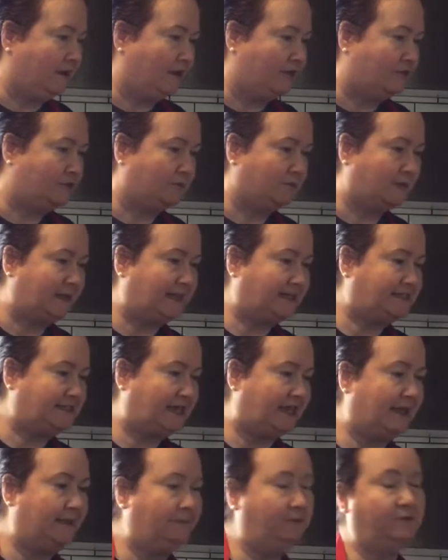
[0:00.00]
3
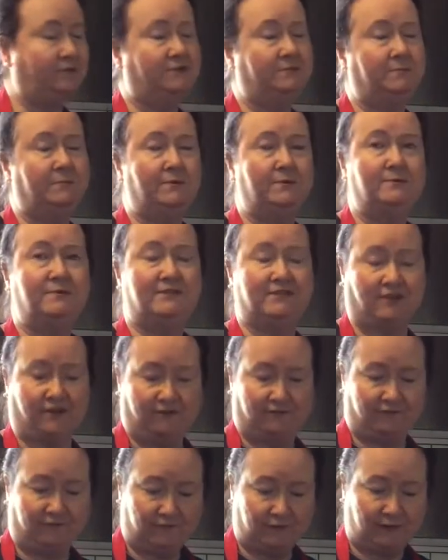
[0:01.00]
tablespoons of
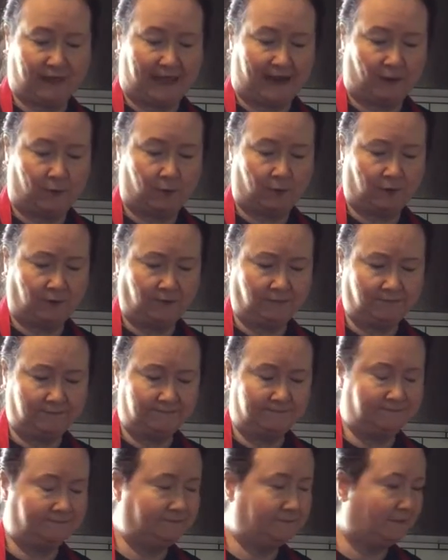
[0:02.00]
flour,
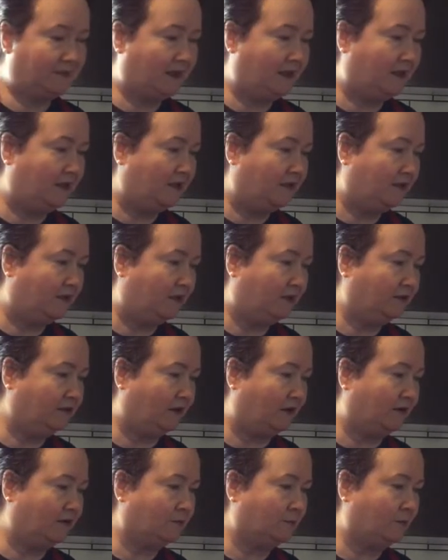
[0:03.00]

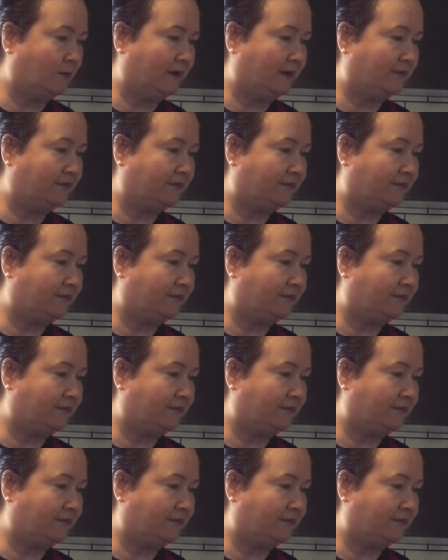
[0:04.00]
along with